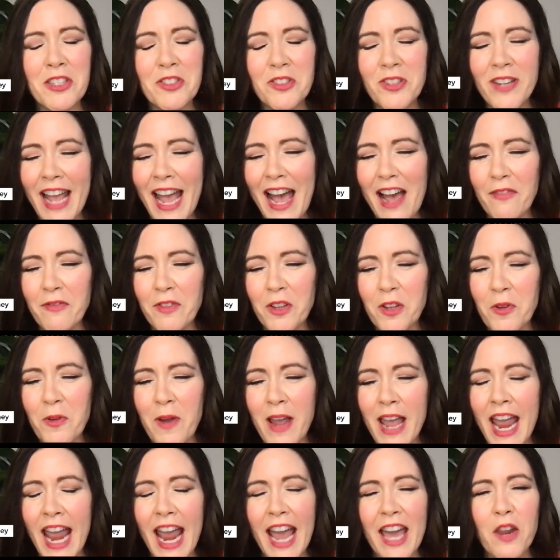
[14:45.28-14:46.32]
to have you.
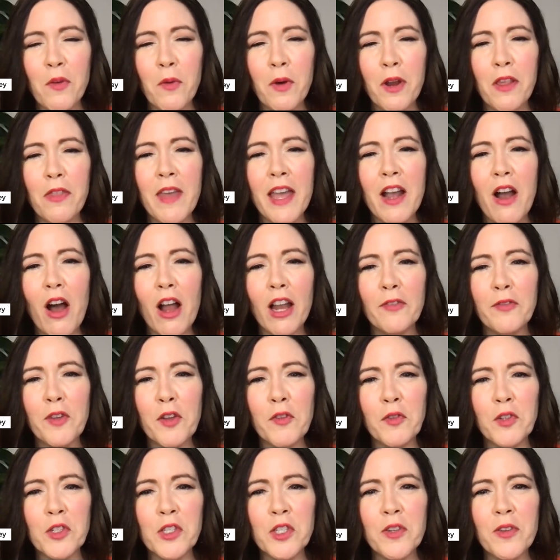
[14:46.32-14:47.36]
And I want to thank all of you
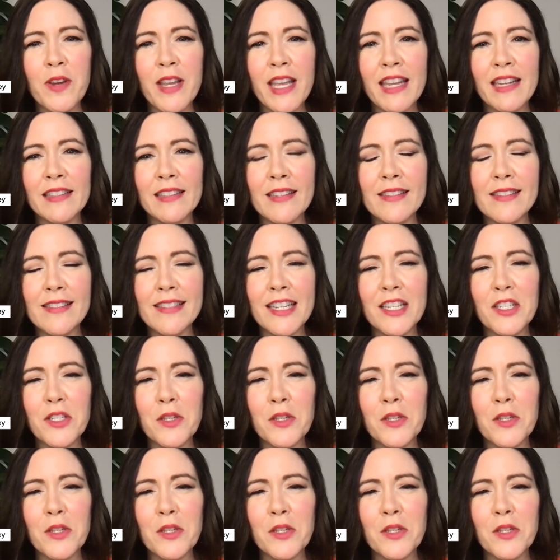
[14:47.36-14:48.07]
for tuning in and listening